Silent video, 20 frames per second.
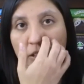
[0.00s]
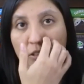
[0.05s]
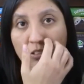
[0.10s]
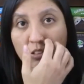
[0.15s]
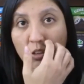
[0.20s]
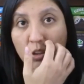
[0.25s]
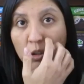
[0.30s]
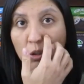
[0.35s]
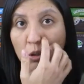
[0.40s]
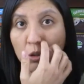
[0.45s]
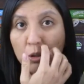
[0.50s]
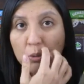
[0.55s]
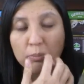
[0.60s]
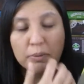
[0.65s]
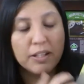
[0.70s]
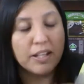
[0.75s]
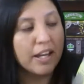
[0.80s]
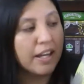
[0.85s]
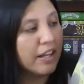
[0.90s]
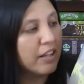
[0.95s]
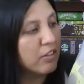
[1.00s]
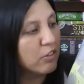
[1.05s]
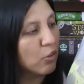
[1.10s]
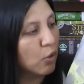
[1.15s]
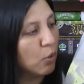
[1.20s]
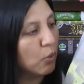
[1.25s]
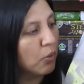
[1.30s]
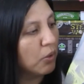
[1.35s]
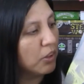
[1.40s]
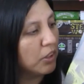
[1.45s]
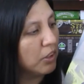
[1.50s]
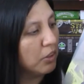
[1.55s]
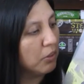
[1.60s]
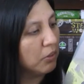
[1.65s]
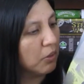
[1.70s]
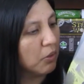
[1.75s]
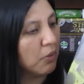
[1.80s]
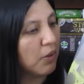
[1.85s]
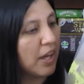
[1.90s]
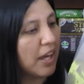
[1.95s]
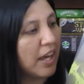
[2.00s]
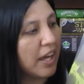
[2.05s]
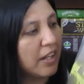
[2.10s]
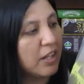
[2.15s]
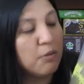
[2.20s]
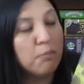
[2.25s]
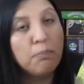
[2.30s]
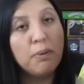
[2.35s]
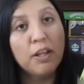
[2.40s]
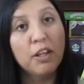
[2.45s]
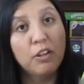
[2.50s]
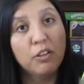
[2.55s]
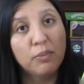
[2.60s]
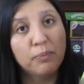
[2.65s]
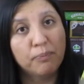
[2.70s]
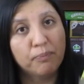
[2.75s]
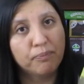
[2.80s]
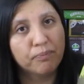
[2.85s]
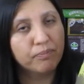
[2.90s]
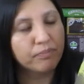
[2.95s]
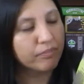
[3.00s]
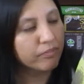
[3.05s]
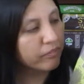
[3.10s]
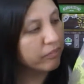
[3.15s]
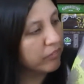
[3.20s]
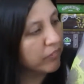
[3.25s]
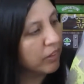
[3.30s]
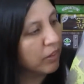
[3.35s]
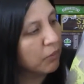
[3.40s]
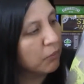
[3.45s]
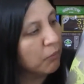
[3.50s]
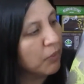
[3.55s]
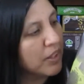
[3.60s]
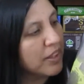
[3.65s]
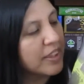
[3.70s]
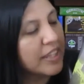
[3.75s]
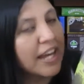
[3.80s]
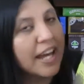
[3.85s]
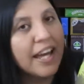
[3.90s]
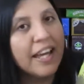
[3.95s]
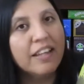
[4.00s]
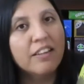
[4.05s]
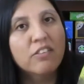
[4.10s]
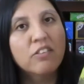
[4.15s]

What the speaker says: So you urbanize or you go ahead and build with that.